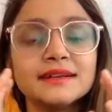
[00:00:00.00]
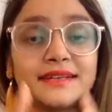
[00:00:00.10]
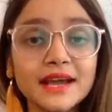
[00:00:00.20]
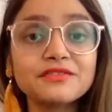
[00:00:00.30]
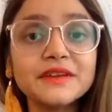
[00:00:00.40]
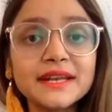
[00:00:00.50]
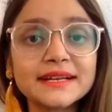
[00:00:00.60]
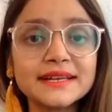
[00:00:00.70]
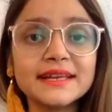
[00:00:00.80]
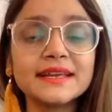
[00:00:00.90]

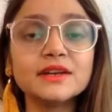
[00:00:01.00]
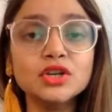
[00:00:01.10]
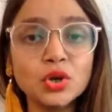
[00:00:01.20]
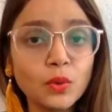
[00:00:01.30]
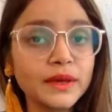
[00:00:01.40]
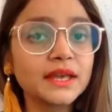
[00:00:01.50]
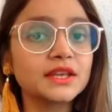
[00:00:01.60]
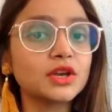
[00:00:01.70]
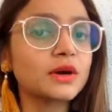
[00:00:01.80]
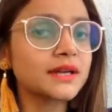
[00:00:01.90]
definitely knowing
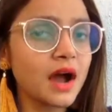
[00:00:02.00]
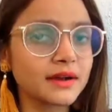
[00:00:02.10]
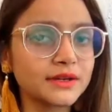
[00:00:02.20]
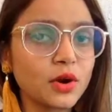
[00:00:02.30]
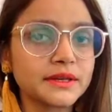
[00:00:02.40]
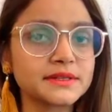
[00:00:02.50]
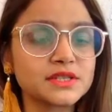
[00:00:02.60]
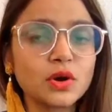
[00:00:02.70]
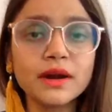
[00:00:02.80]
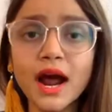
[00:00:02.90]
your target audience
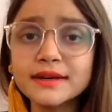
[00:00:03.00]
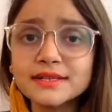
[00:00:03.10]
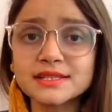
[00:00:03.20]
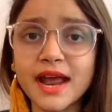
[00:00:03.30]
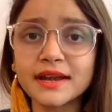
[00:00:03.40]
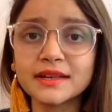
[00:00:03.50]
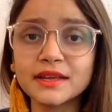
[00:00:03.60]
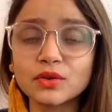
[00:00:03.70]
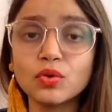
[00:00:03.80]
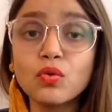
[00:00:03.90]
or
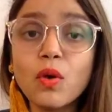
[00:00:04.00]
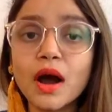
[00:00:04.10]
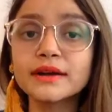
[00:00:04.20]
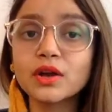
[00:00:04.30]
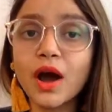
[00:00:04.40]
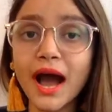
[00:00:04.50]
understanding who are your